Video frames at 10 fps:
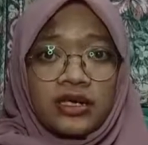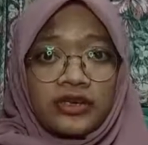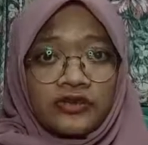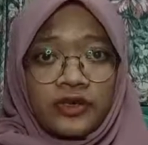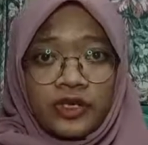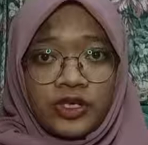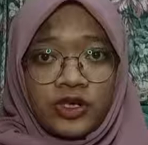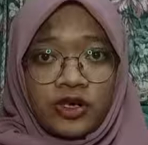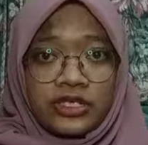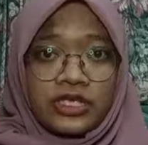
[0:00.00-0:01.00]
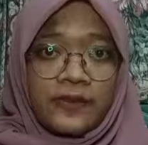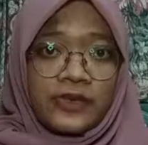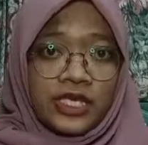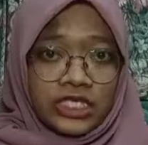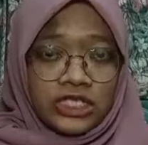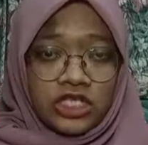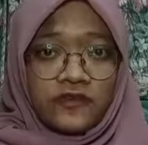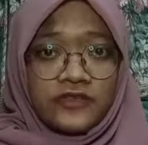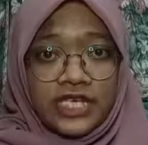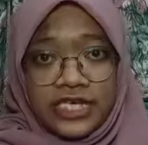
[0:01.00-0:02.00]
agreement on the application
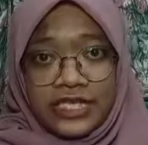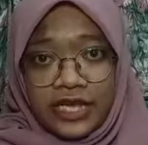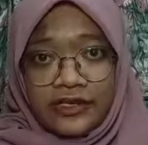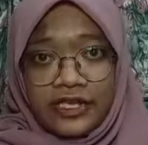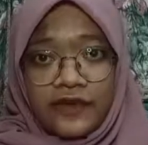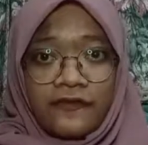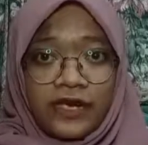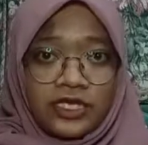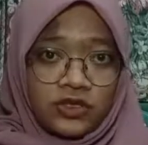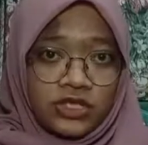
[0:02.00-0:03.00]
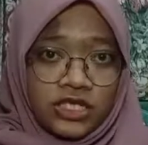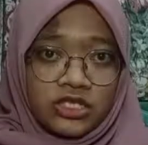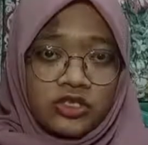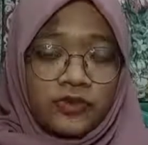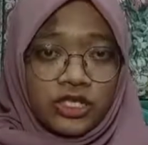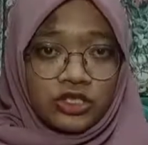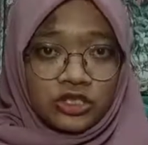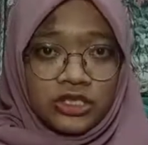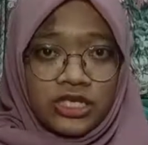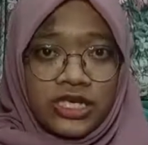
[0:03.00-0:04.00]
of sanitary and phytosanitary measures.